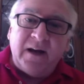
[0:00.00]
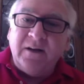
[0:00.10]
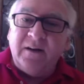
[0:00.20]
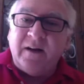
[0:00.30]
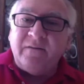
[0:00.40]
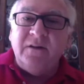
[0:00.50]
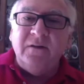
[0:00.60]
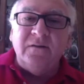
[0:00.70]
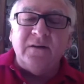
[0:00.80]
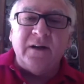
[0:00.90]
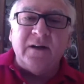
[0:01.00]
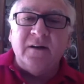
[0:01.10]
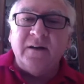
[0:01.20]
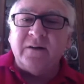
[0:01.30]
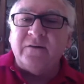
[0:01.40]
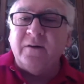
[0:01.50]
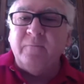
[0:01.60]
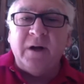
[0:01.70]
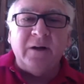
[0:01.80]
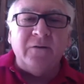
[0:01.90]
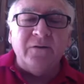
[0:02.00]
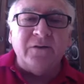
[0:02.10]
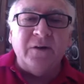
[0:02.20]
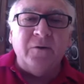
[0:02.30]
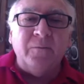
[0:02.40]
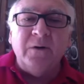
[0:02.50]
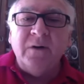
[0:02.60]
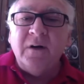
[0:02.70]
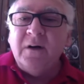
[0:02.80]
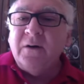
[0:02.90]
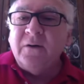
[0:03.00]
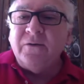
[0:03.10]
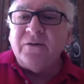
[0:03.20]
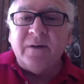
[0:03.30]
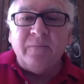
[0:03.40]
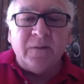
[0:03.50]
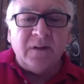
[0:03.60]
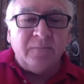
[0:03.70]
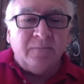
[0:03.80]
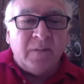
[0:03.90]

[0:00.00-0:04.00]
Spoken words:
You'd have to use like an electron microscope or something